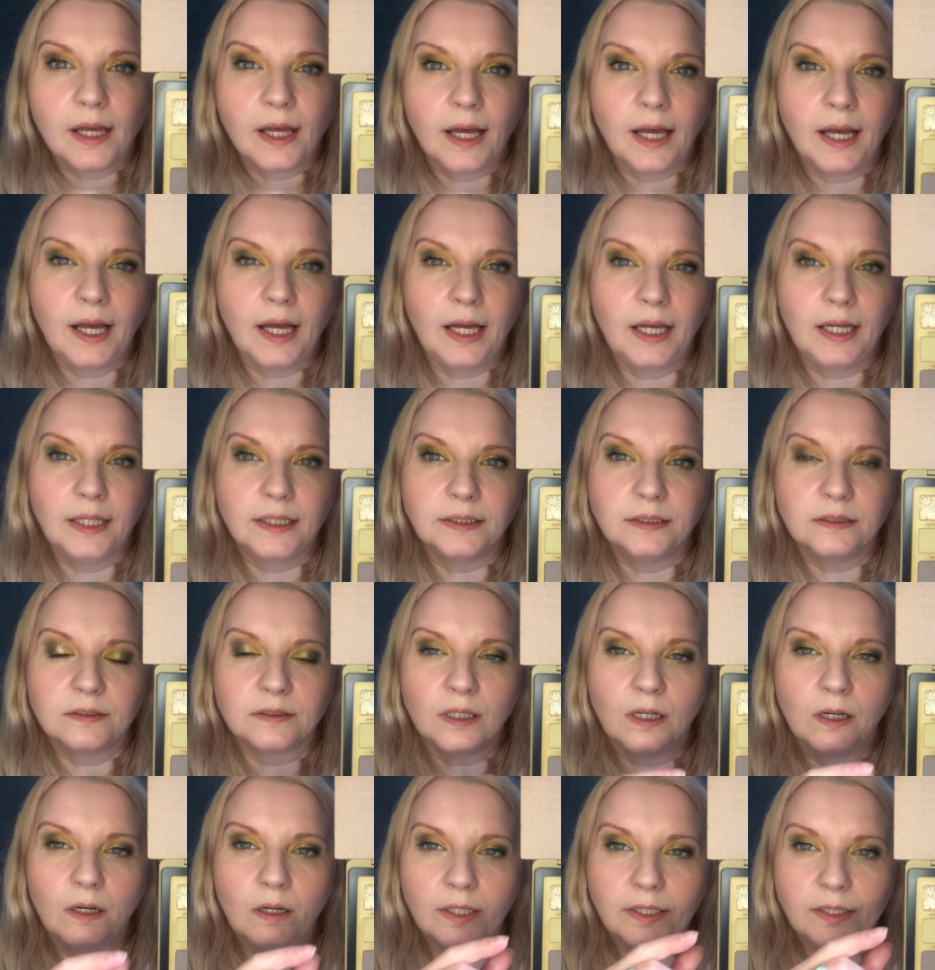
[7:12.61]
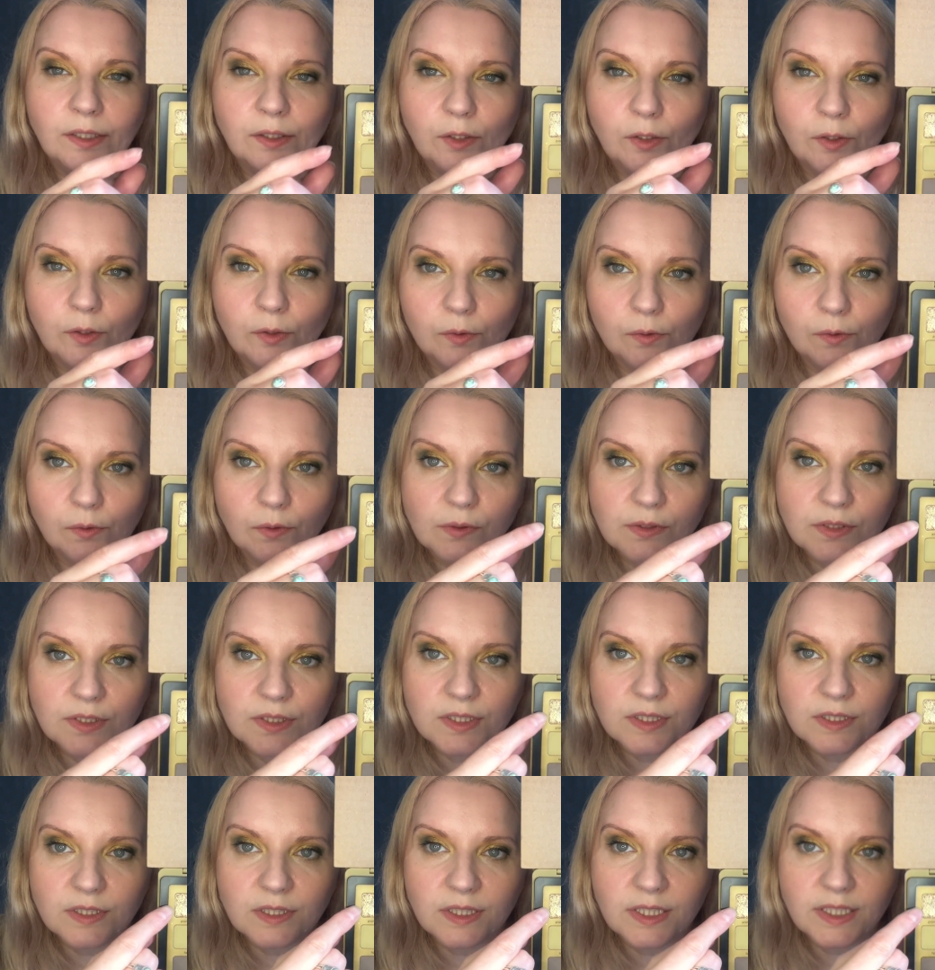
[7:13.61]
And I used
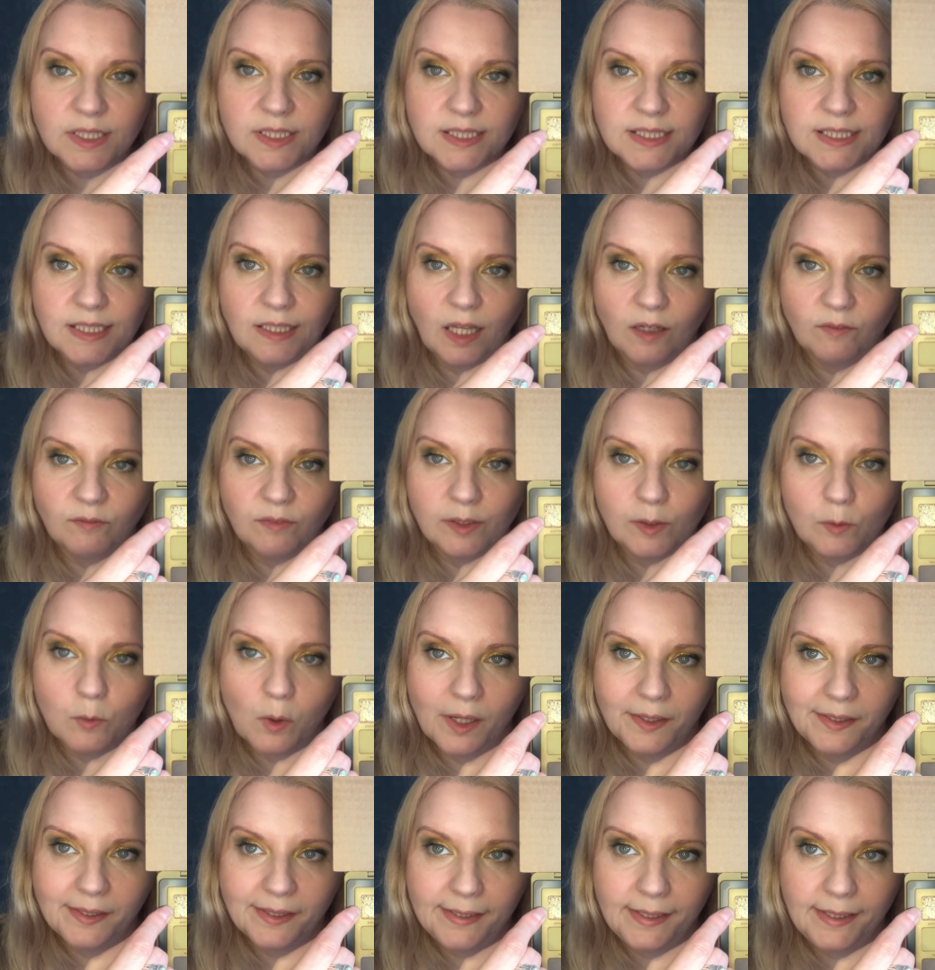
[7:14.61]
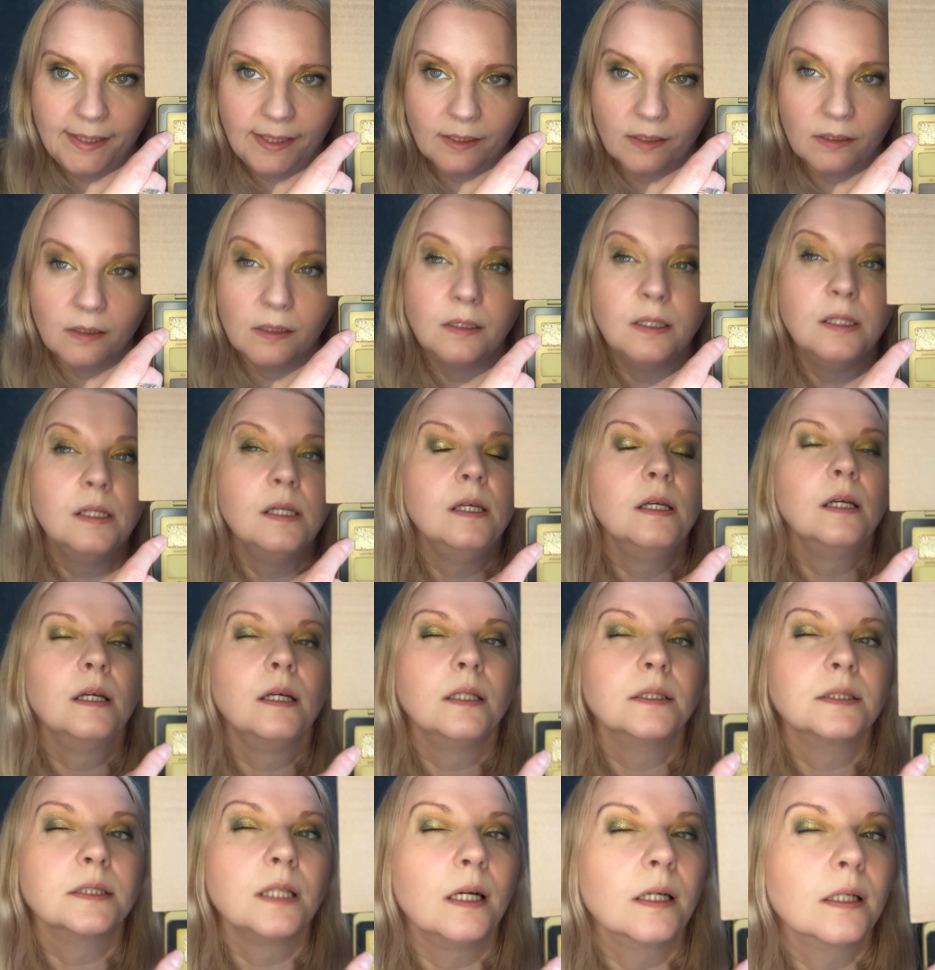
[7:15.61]
this lovely one here
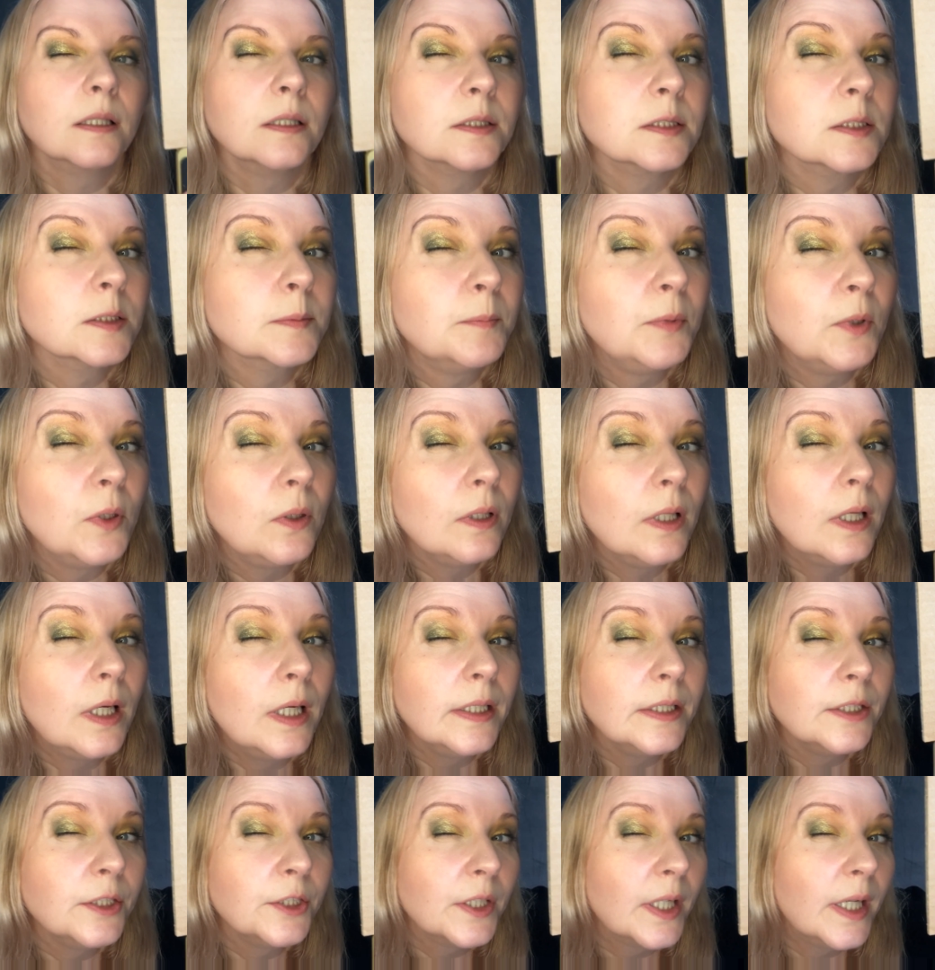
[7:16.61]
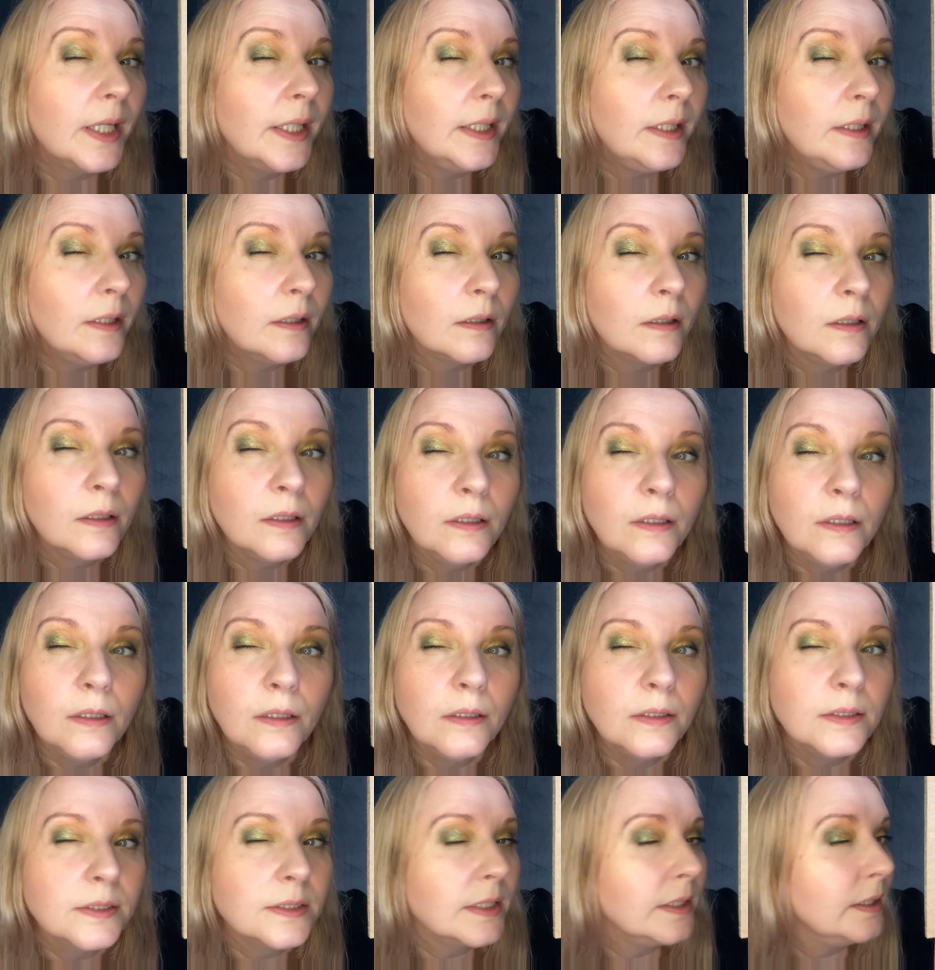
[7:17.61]
as like a spotlight shade. You can
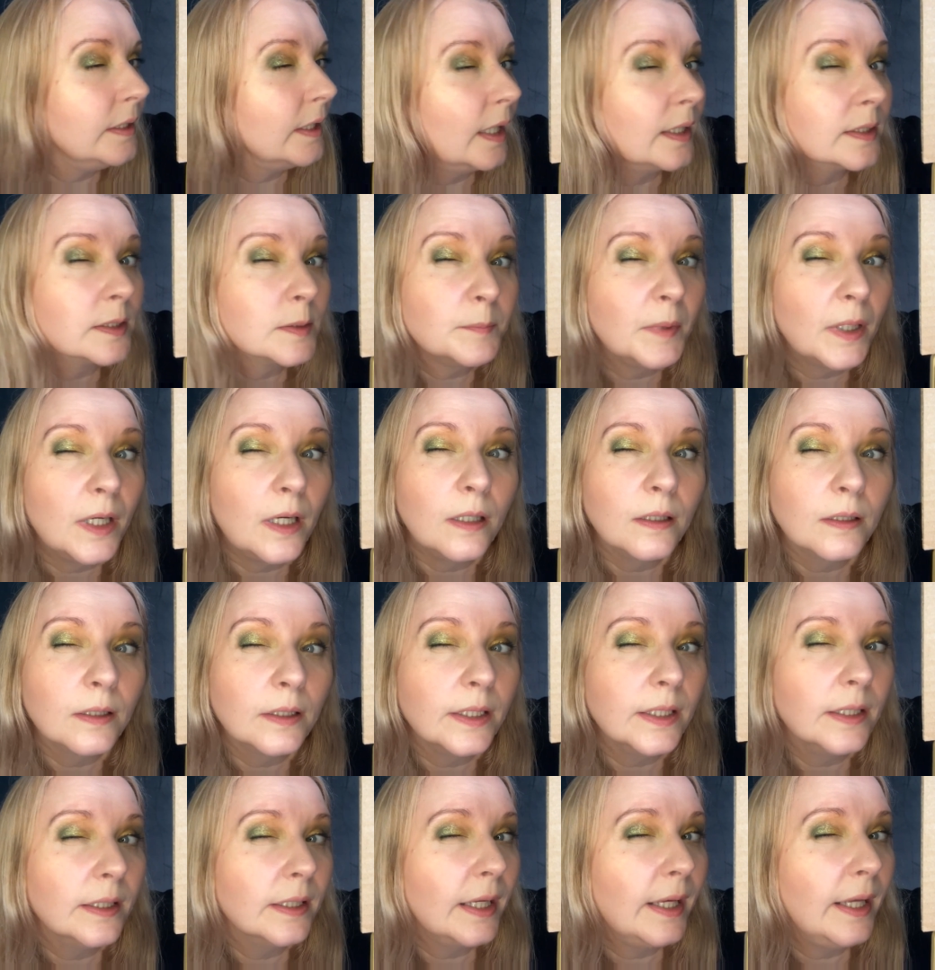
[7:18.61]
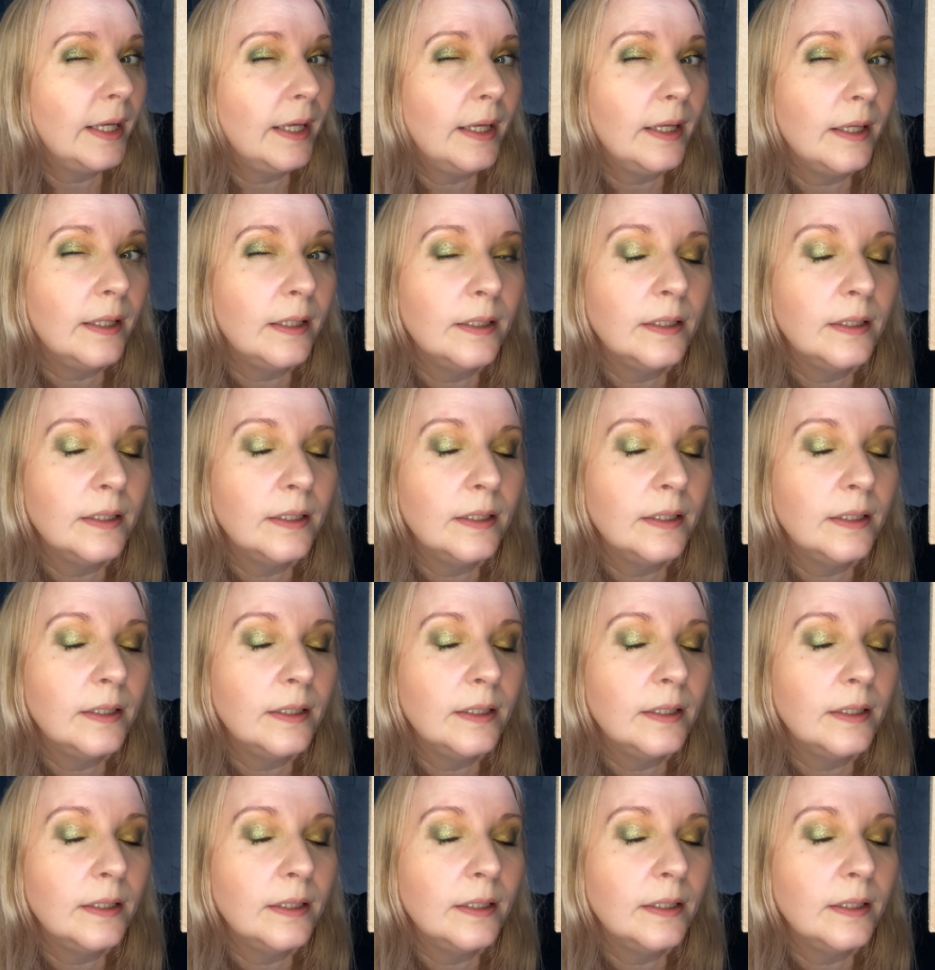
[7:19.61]
see that sparkling there.